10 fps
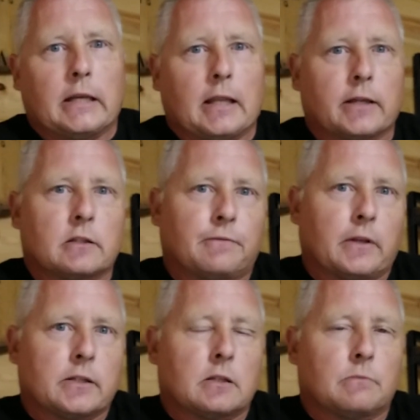he likes to
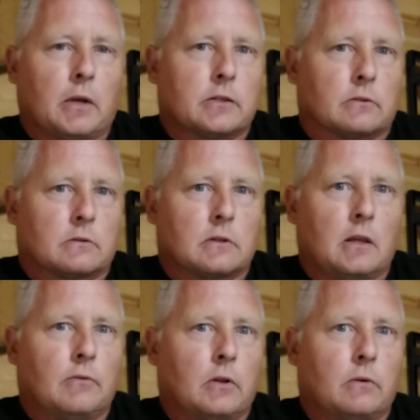flex his muscles,
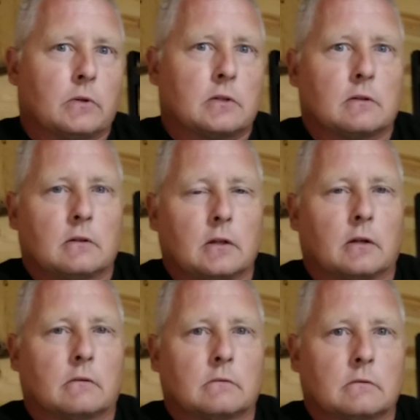even though he's you
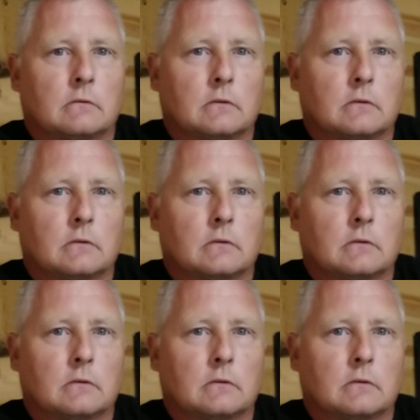know